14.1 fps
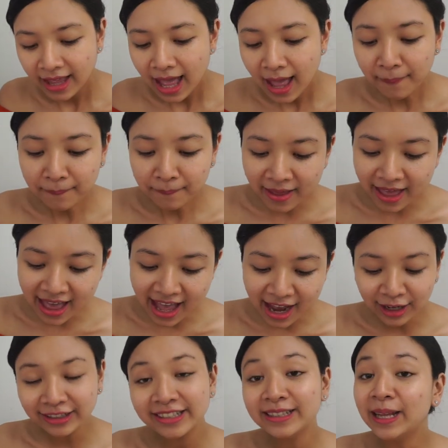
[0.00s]
I'm
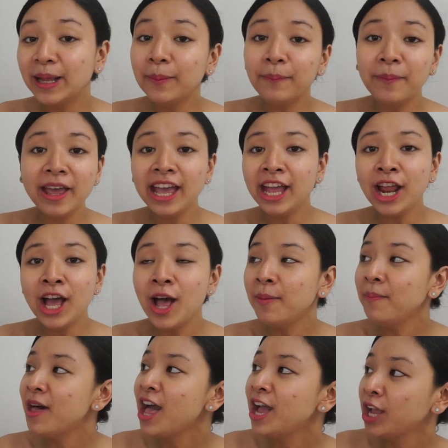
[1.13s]
better sleeping
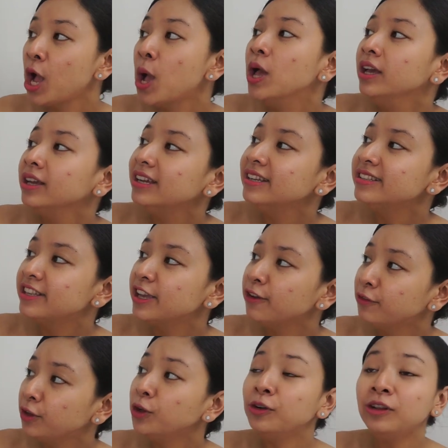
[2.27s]
on my own. Cause
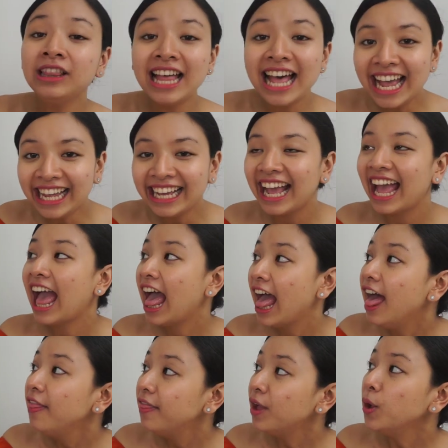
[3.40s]
if you like
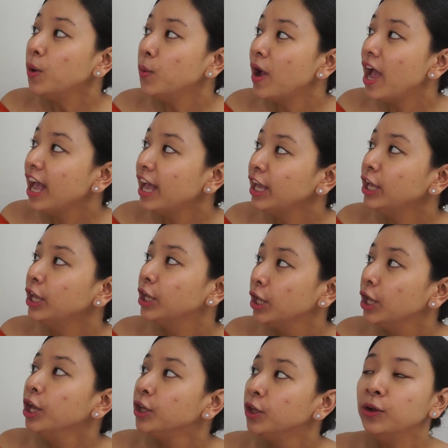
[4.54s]
the way
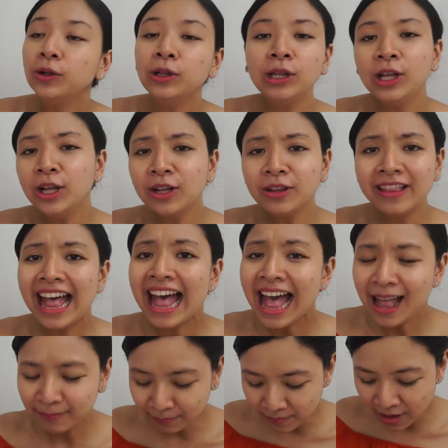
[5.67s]
you look
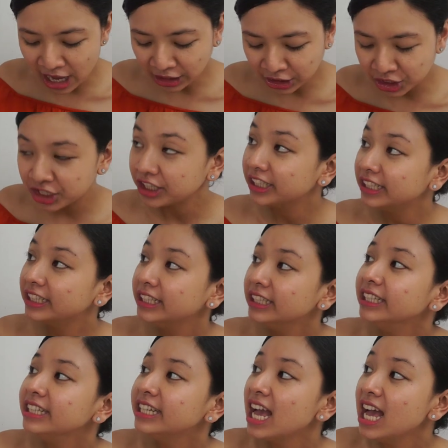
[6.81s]
that much,
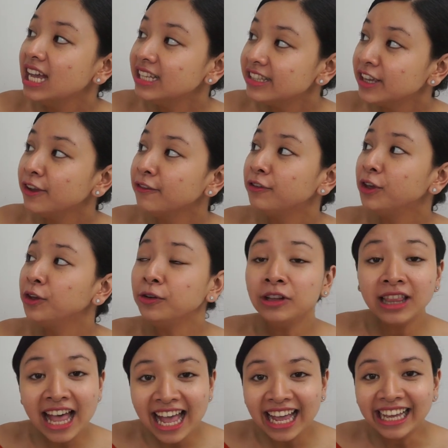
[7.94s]
cause if
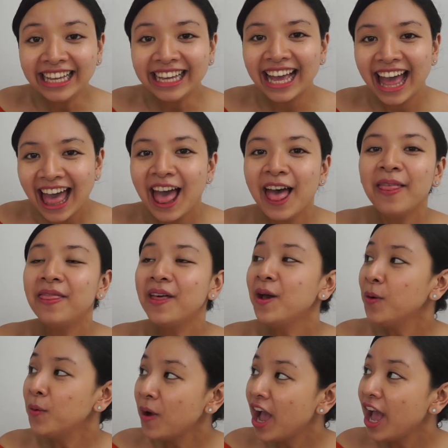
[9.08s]
you like the
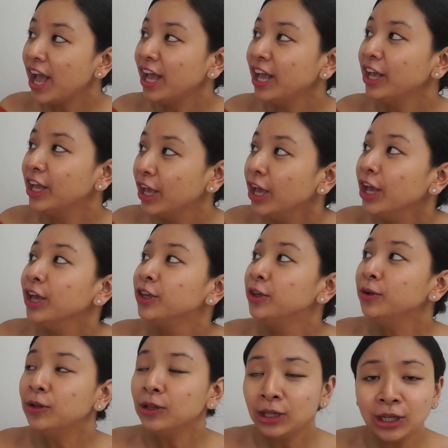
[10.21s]
way
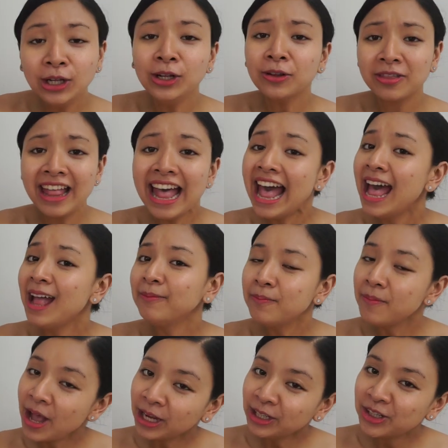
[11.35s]
you look that
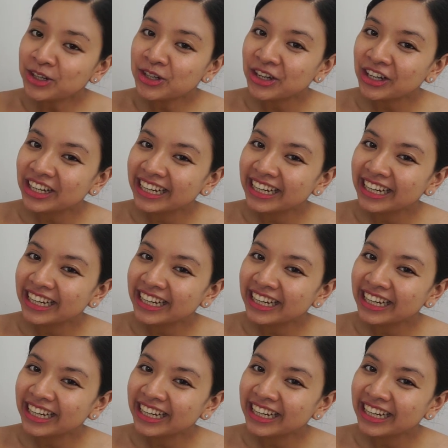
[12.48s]
much.